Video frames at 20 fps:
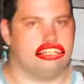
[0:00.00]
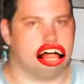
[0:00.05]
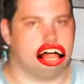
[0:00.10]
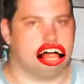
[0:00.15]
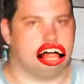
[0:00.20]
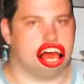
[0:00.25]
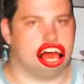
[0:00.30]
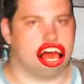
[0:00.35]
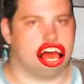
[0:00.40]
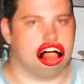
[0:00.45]

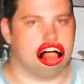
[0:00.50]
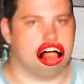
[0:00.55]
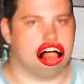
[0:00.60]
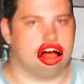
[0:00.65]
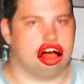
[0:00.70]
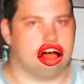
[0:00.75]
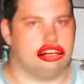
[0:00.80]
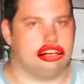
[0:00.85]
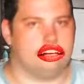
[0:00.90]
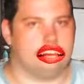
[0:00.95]
Does he work
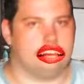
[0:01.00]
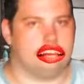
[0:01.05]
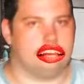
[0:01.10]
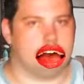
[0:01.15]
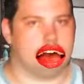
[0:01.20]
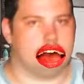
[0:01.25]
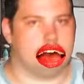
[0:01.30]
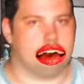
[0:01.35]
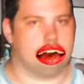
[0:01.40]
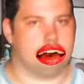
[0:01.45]
at the
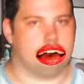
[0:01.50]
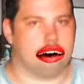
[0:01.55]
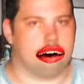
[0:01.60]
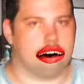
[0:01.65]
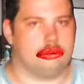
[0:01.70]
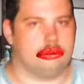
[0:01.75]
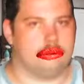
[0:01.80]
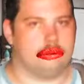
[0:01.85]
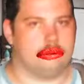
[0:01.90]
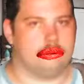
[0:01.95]
post
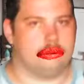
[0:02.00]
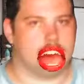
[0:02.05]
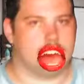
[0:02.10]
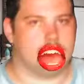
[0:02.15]
office?